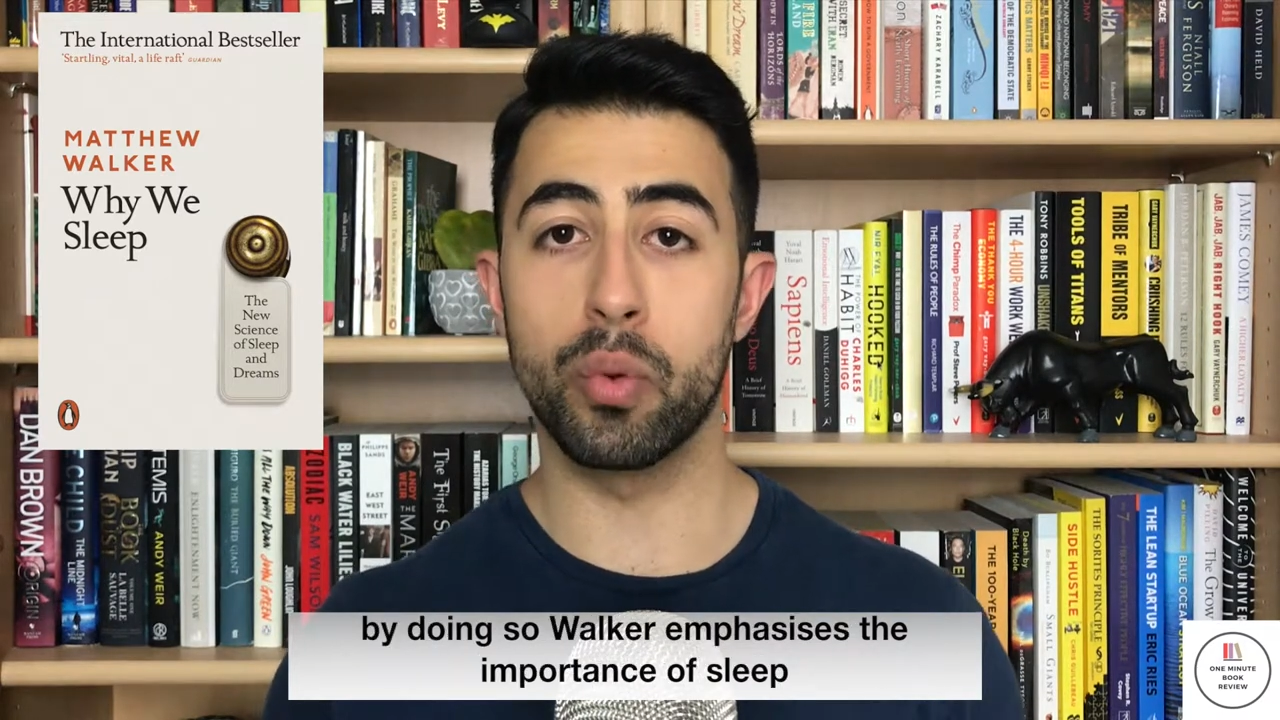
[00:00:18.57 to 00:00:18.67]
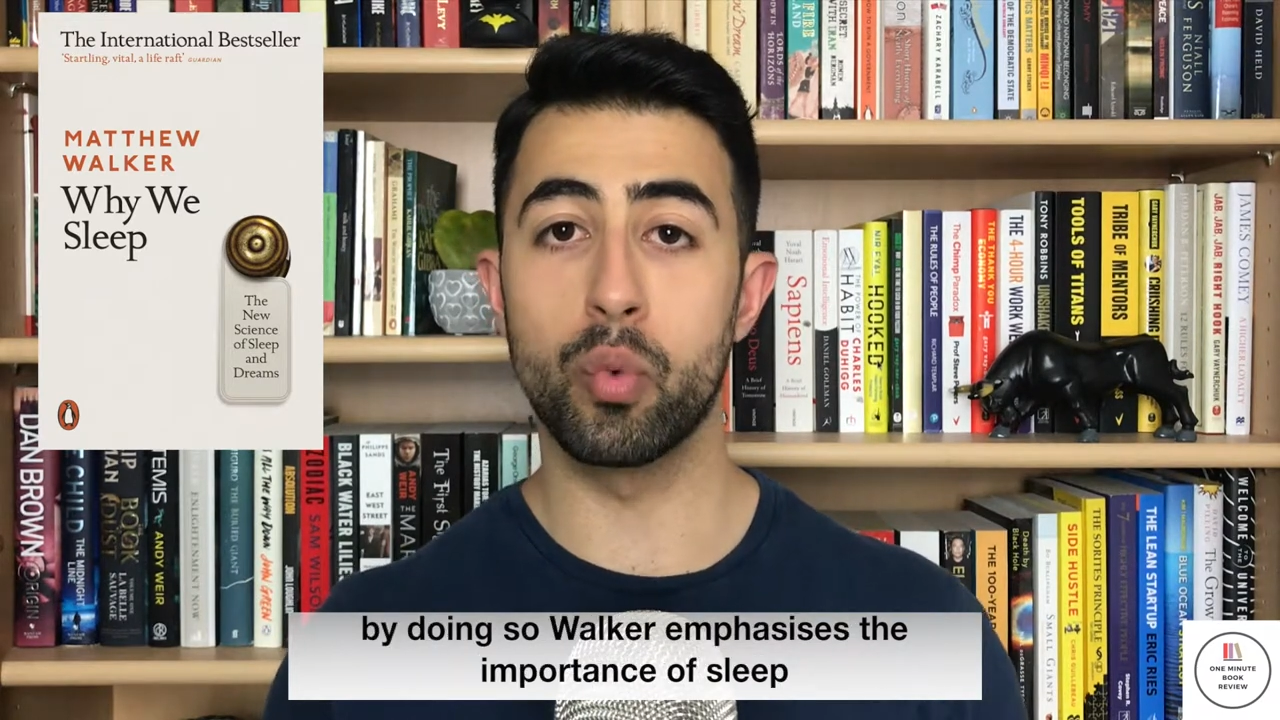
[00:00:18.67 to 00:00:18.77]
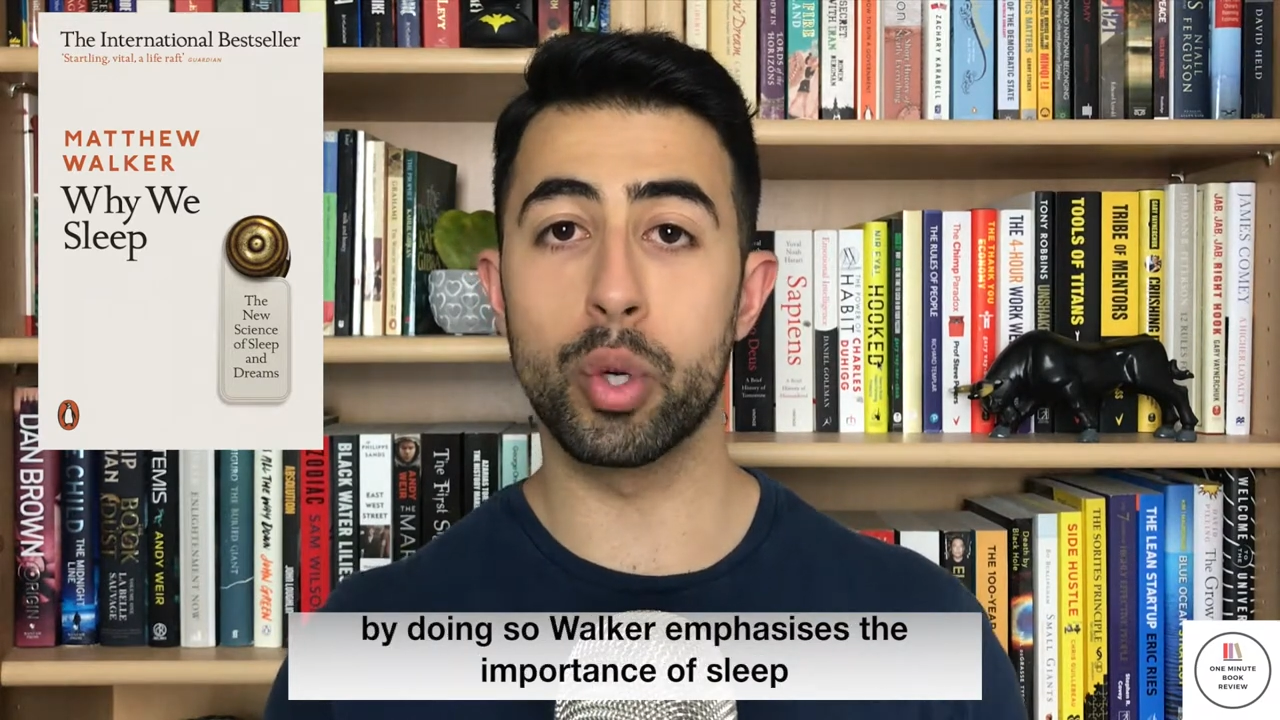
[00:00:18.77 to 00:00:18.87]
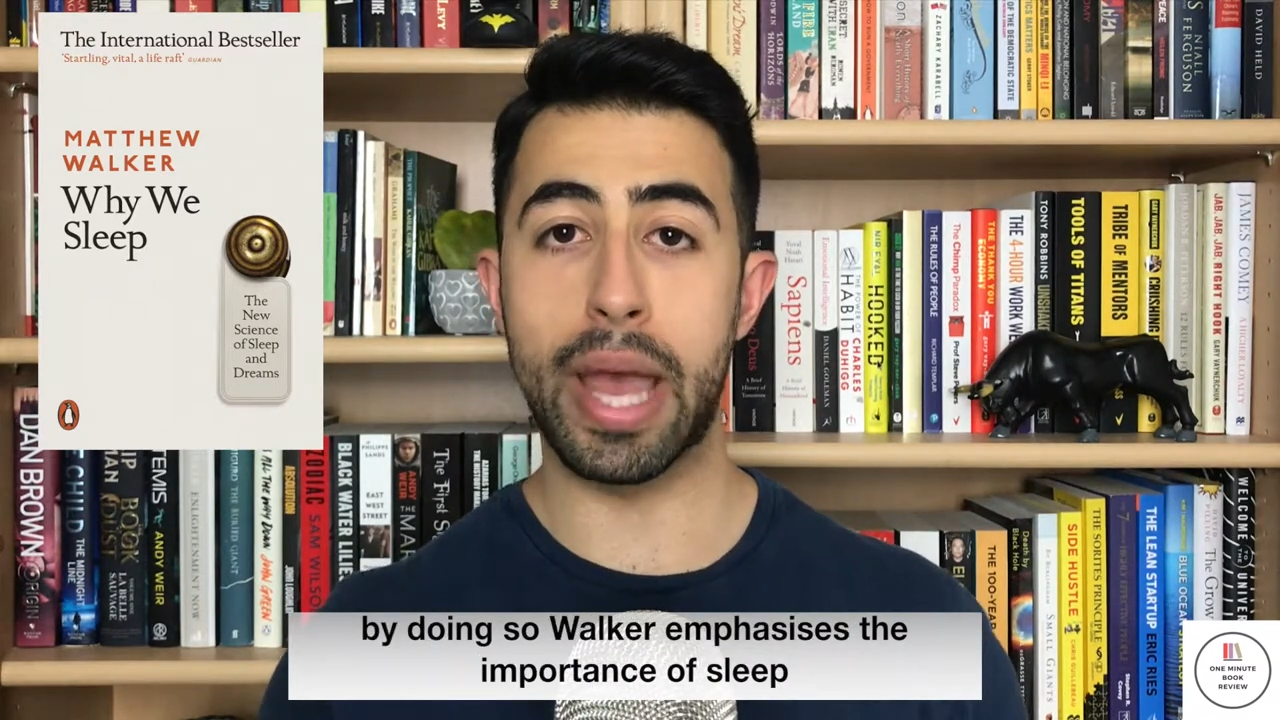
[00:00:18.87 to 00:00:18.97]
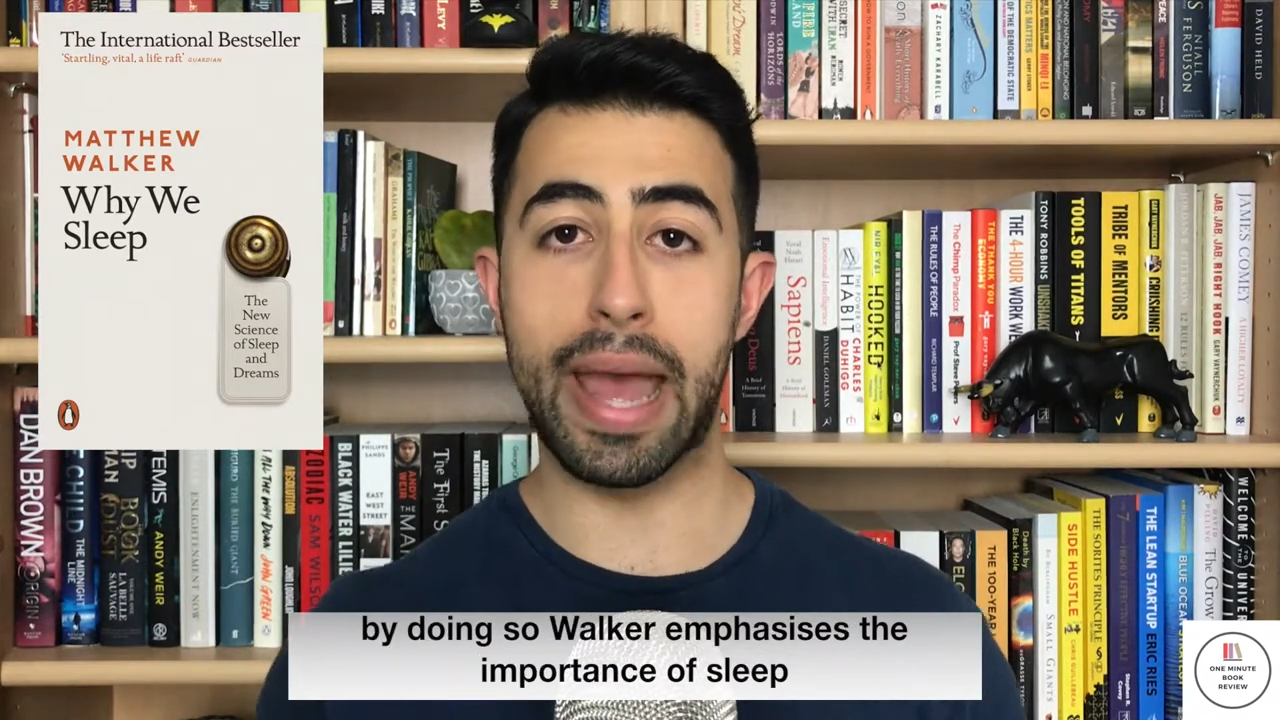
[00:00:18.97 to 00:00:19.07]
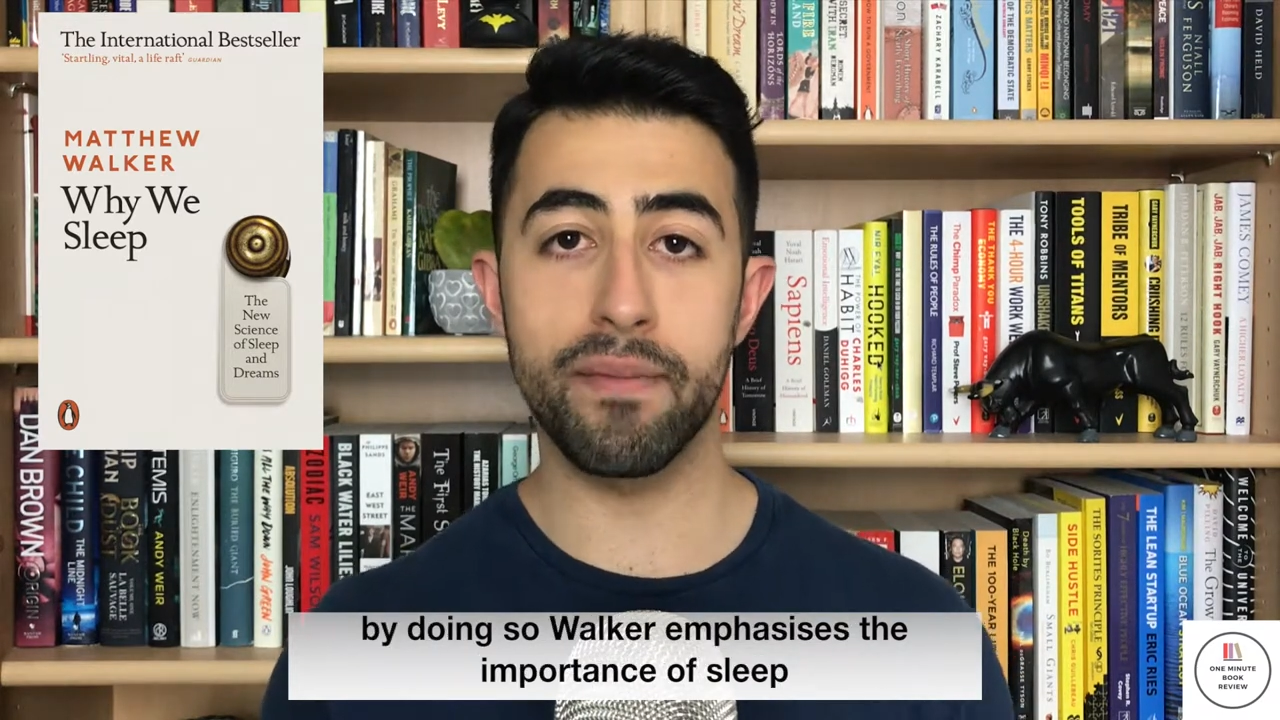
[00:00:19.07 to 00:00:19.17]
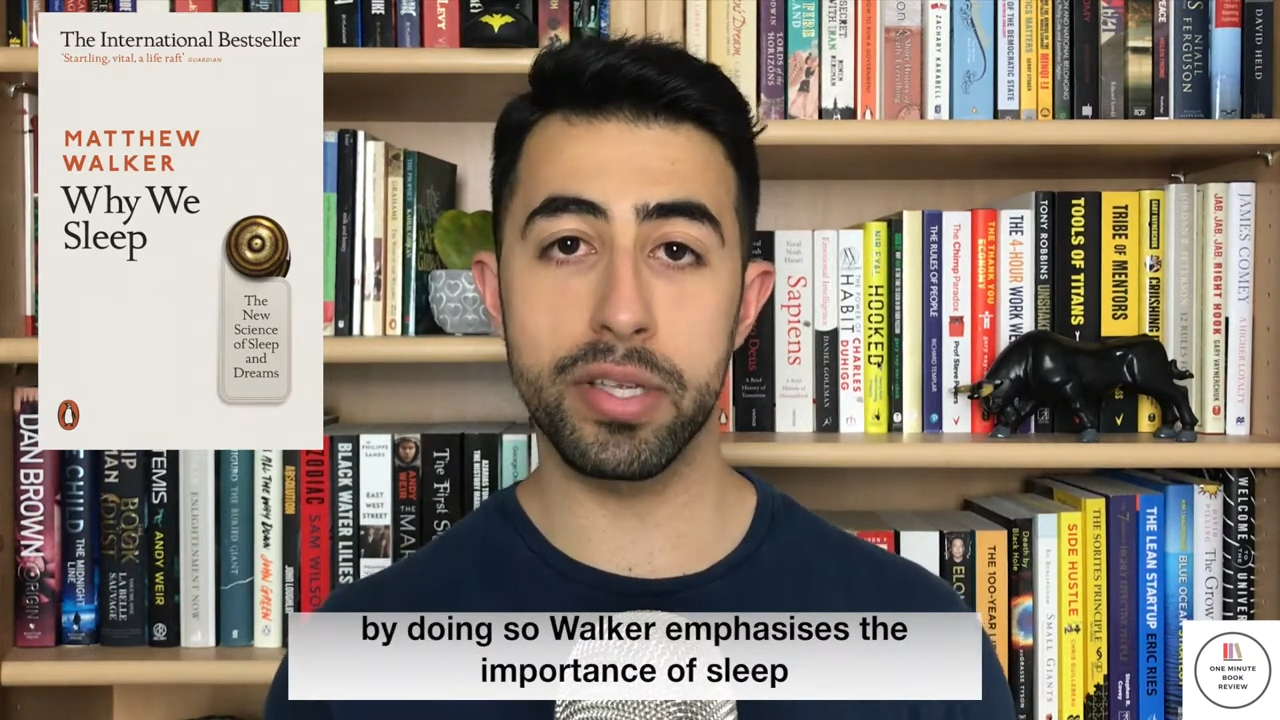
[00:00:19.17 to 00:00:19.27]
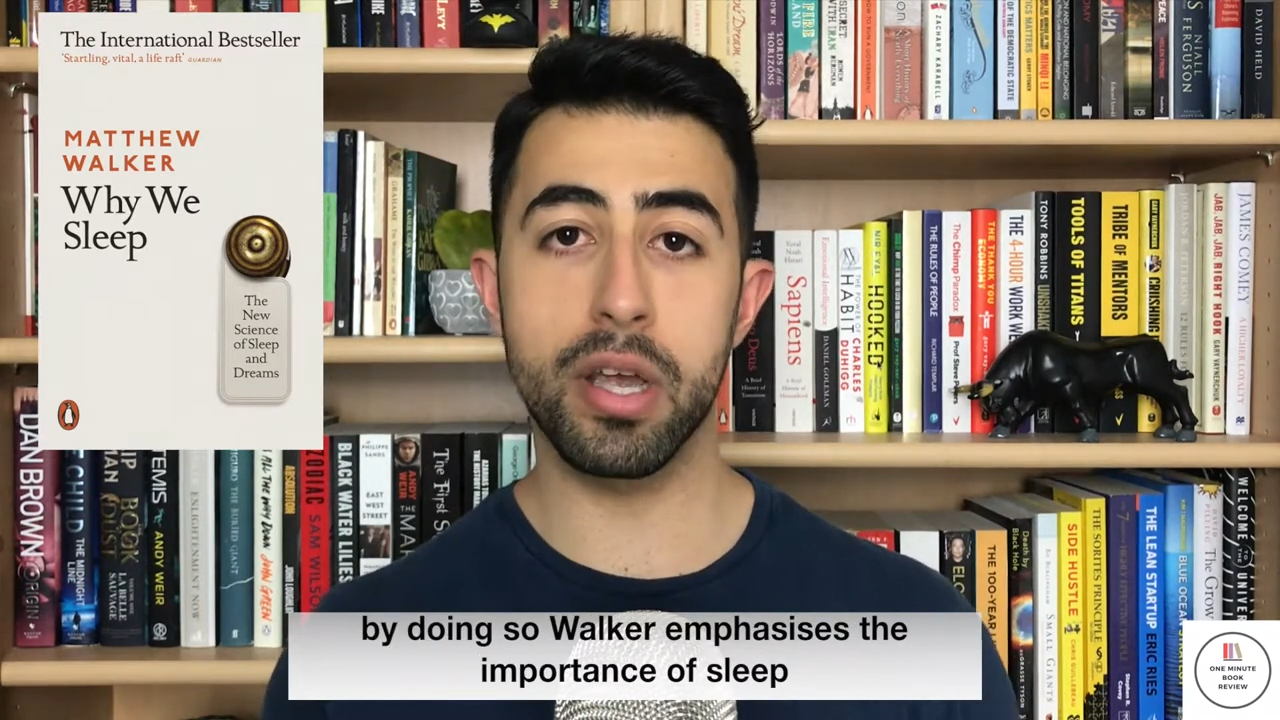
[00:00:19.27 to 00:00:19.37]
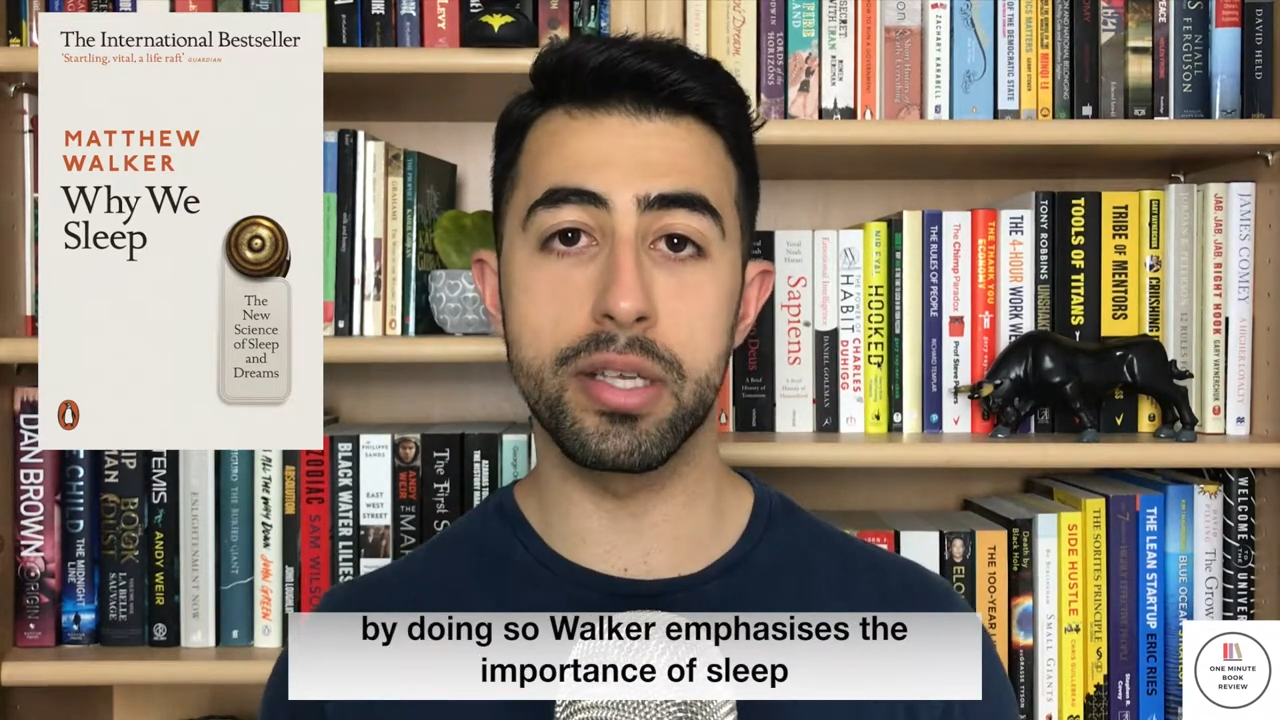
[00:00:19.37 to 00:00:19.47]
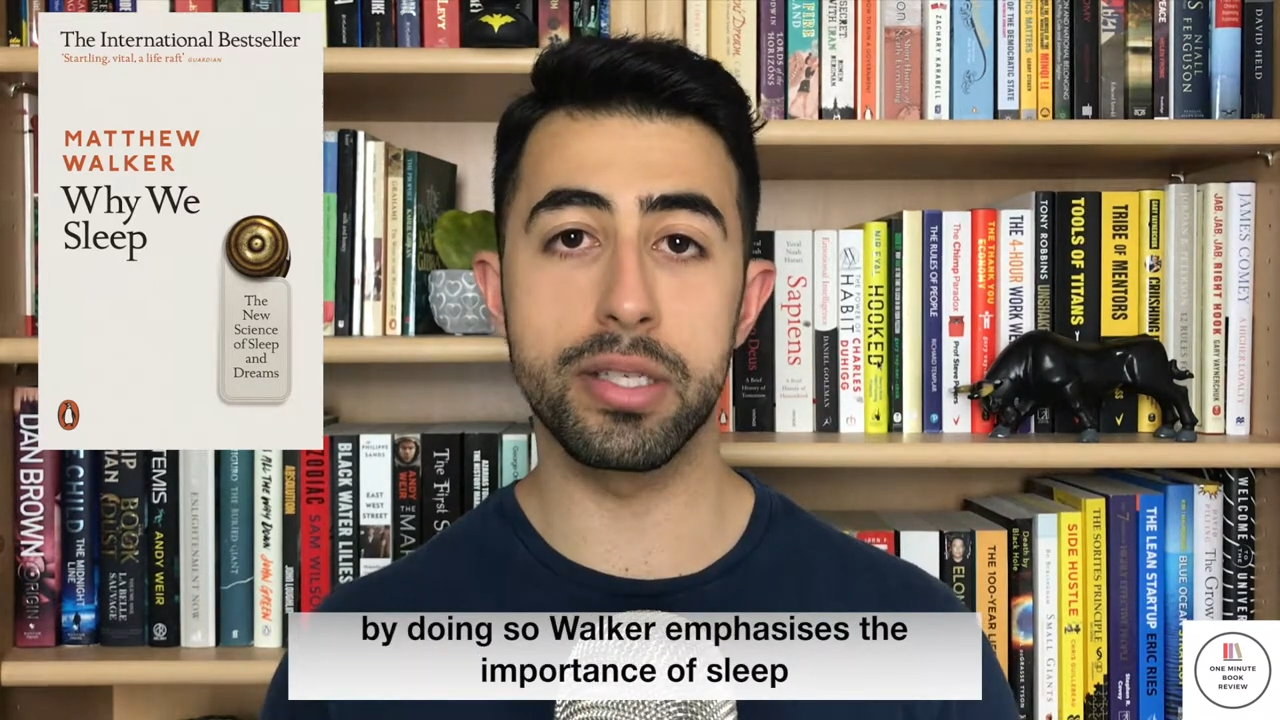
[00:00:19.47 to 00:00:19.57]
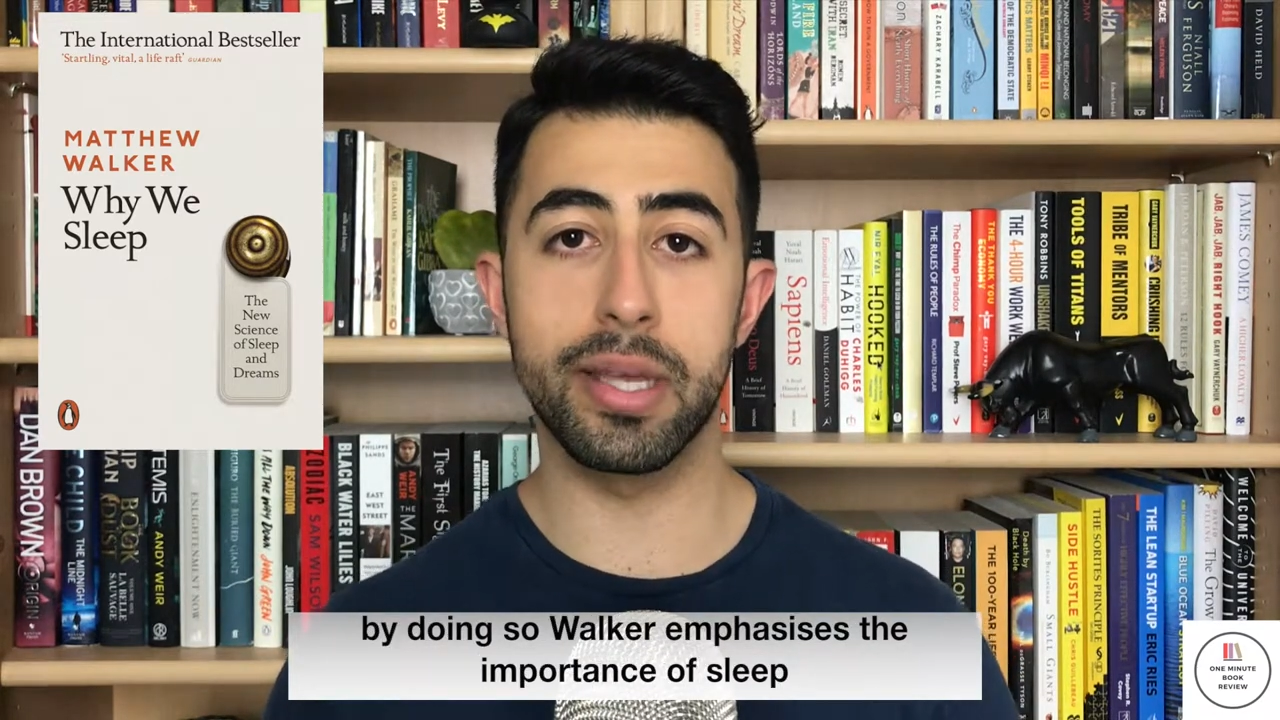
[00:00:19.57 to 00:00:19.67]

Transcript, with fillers: Walker emphasizes